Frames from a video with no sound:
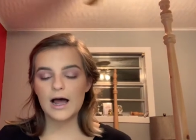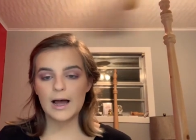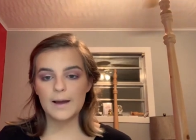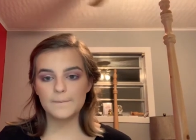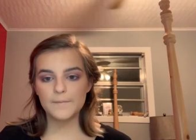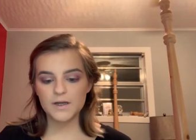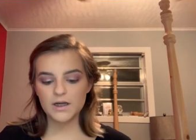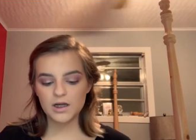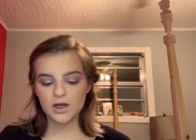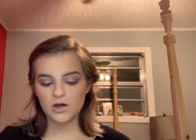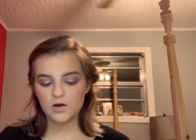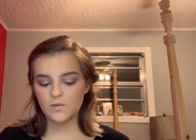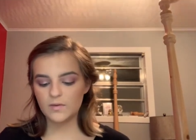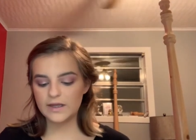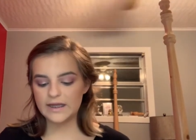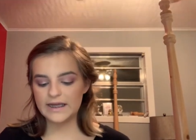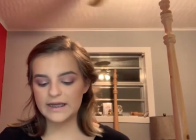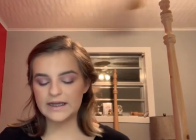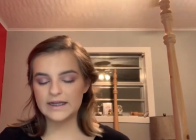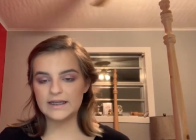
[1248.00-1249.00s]
I'm going to go
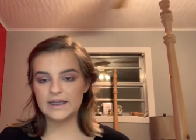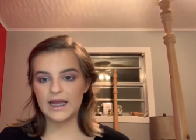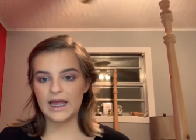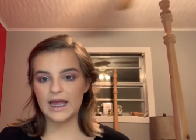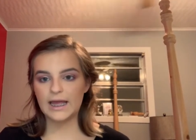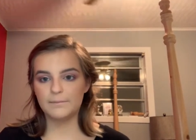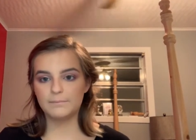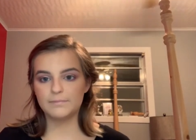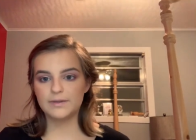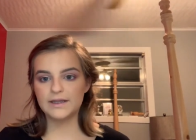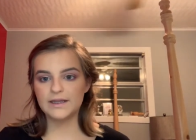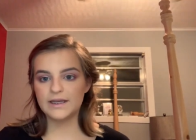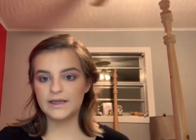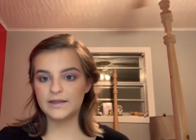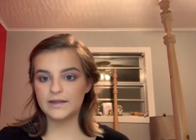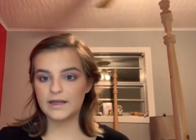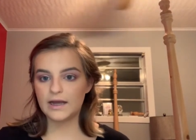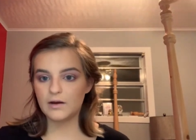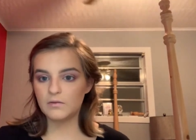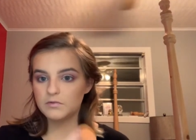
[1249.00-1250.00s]
in and
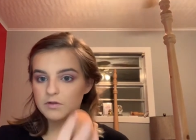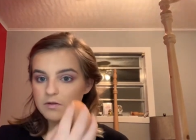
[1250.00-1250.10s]
blend out